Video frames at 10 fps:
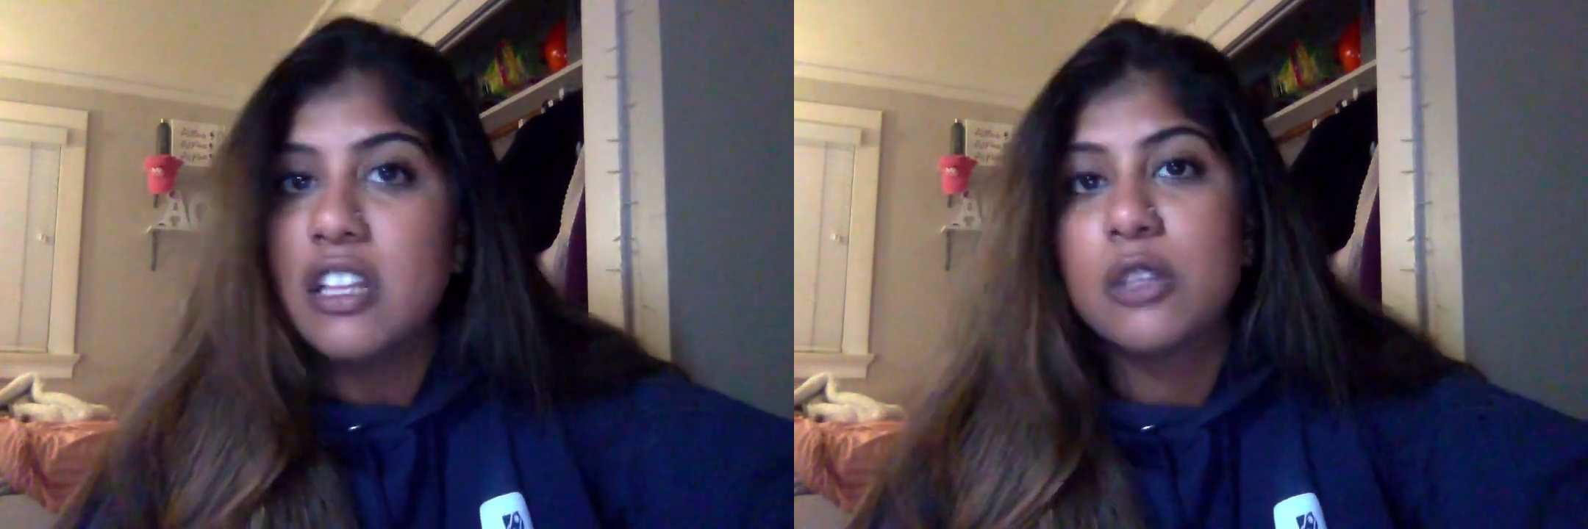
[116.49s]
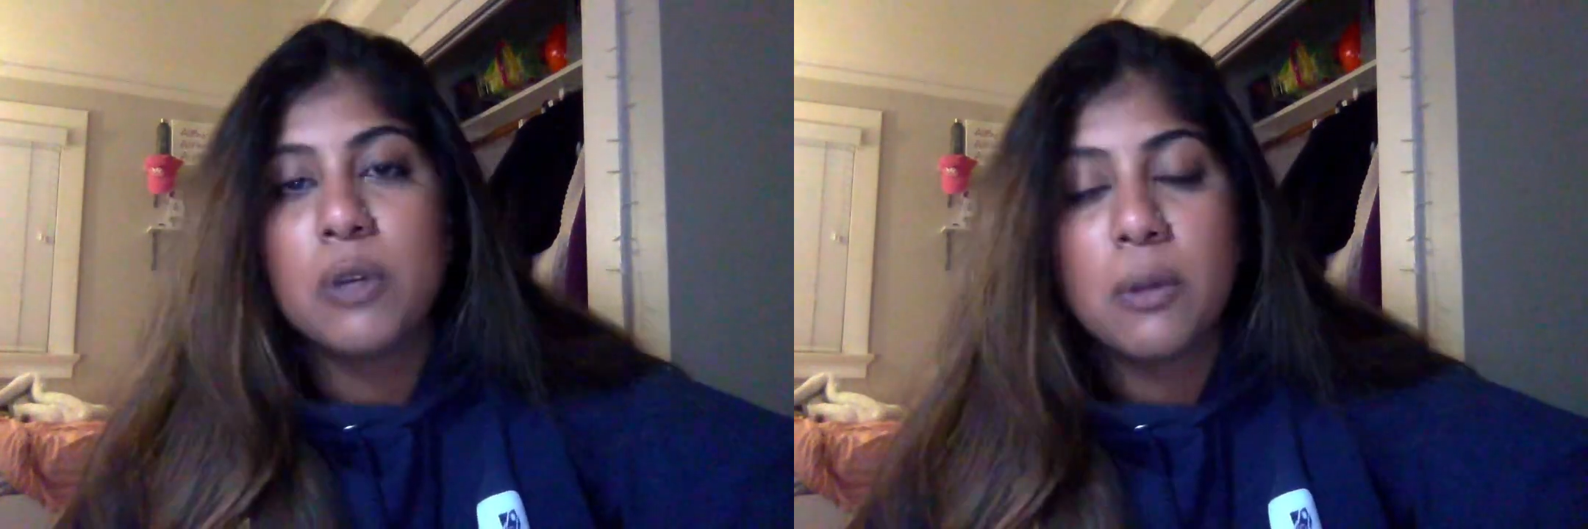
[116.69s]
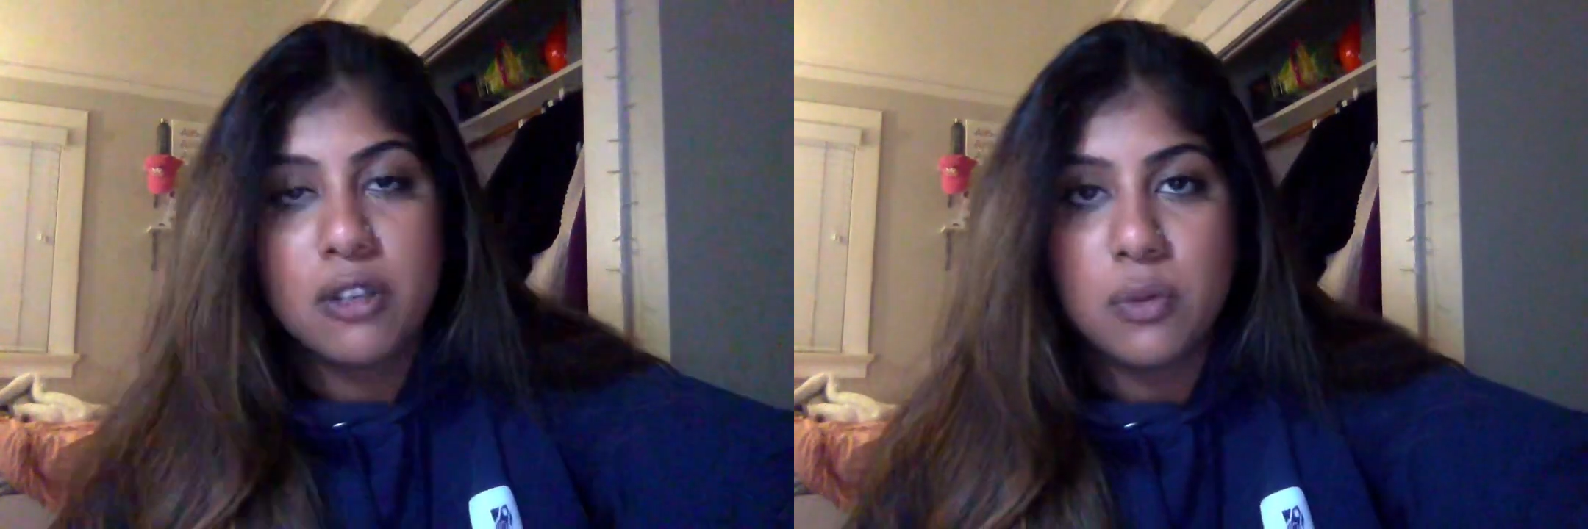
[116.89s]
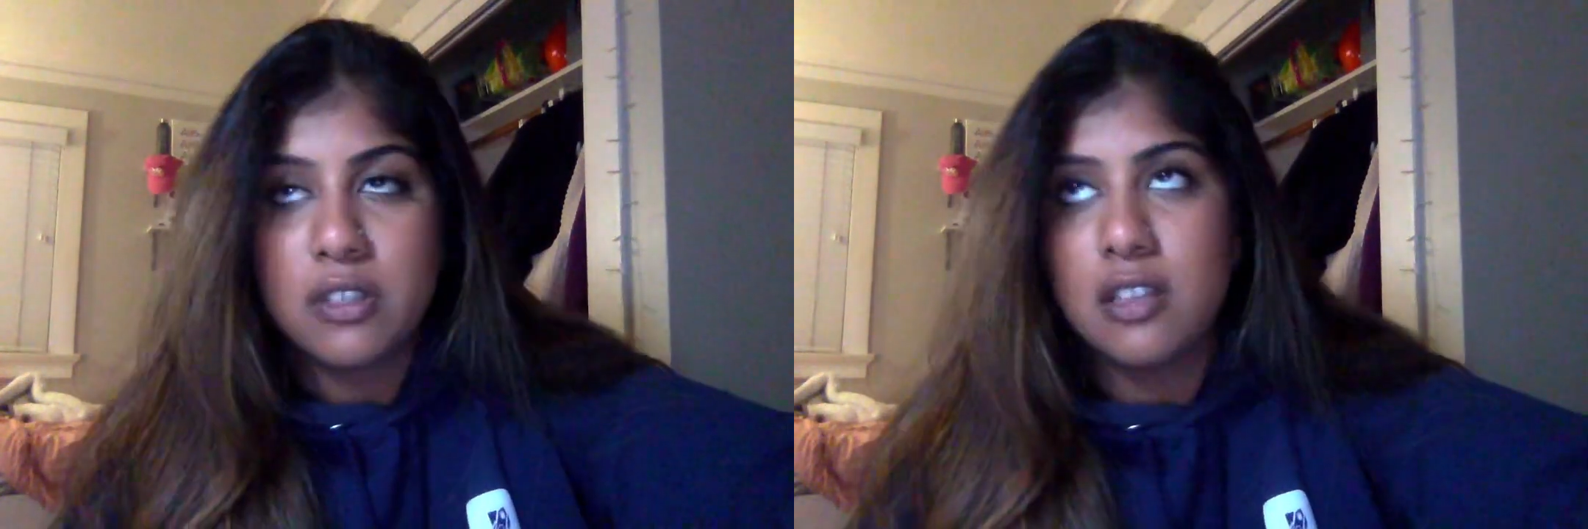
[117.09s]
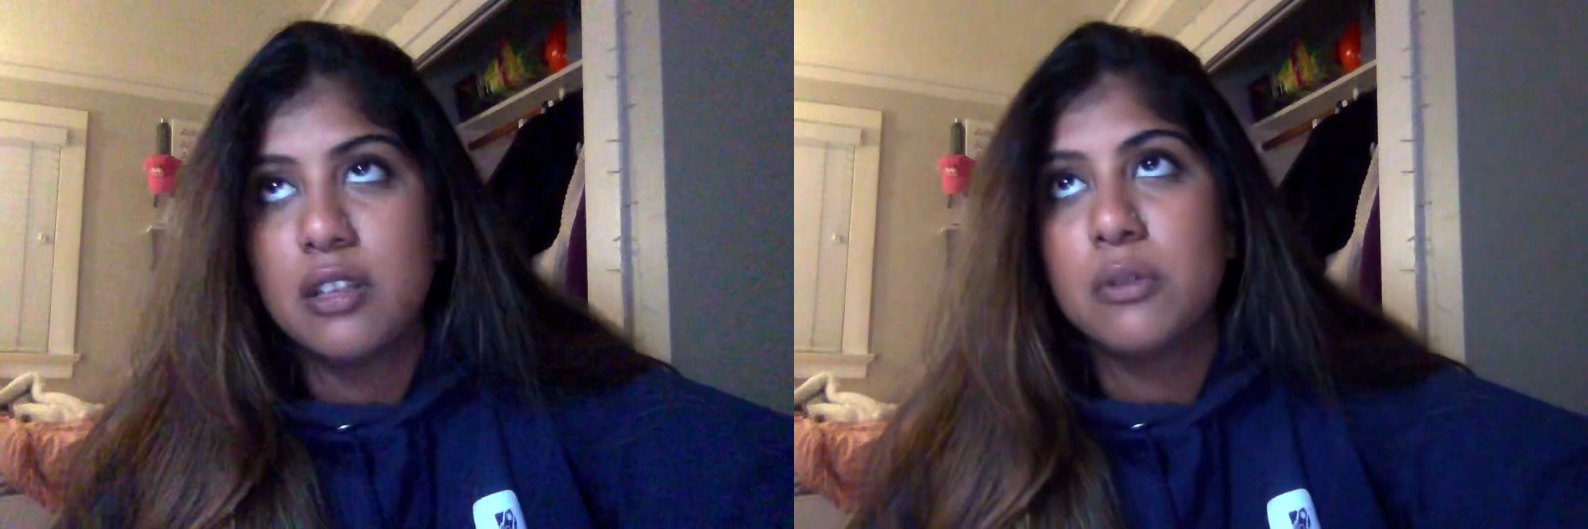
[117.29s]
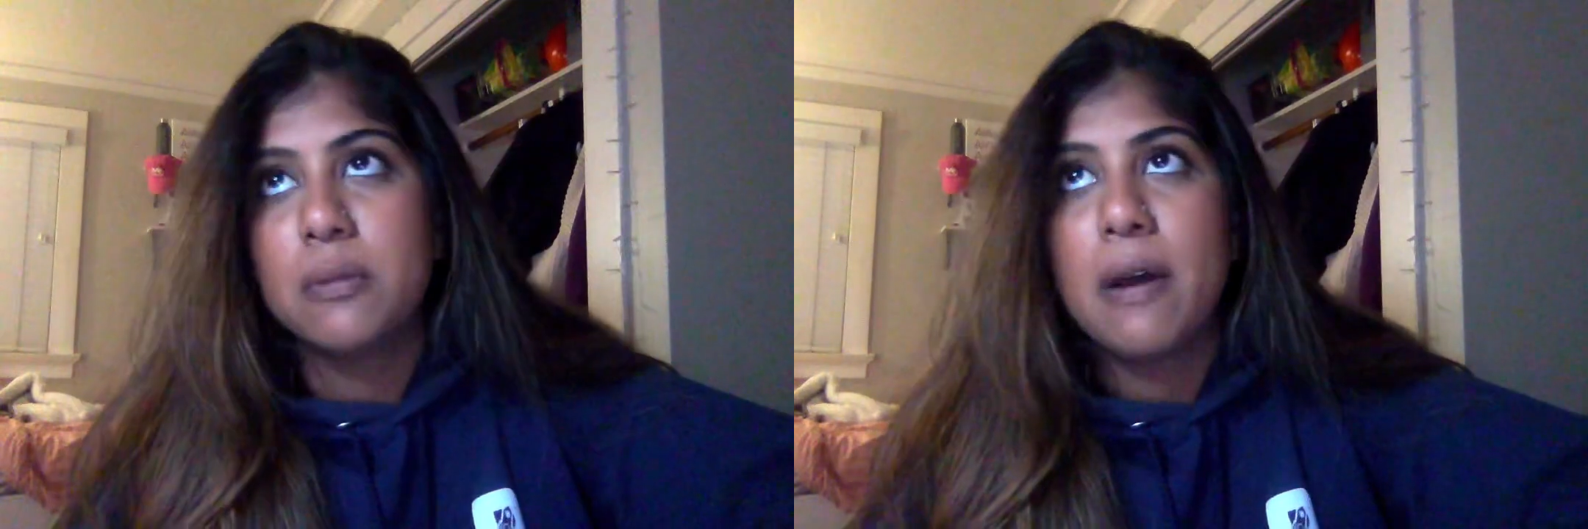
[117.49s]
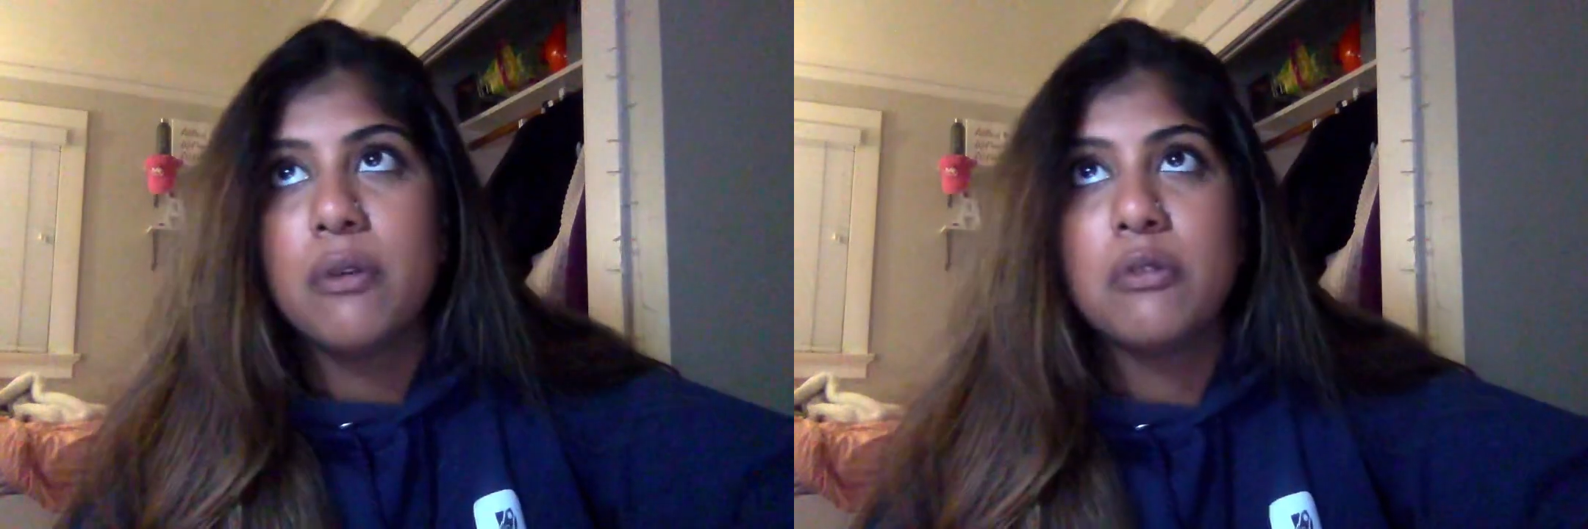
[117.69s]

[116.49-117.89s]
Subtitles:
That's pretty much what his essay was about.